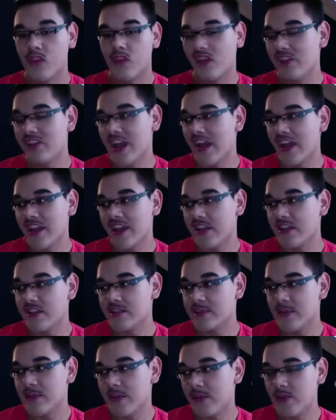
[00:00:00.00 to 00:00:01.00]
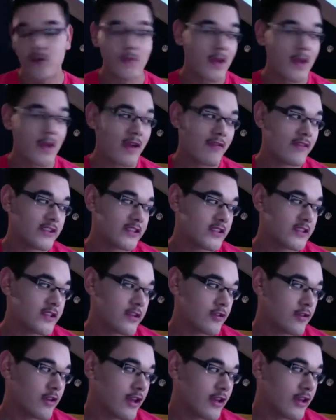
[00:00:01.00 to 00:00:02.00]
yeah, I can't smell it on my wrist
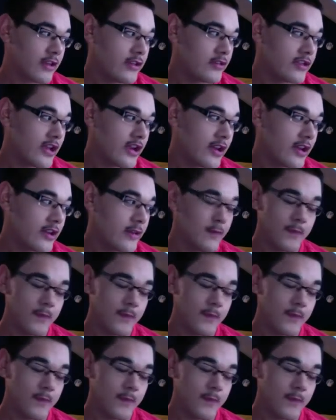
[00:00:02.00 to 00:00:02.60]
either. Can you, Jenny?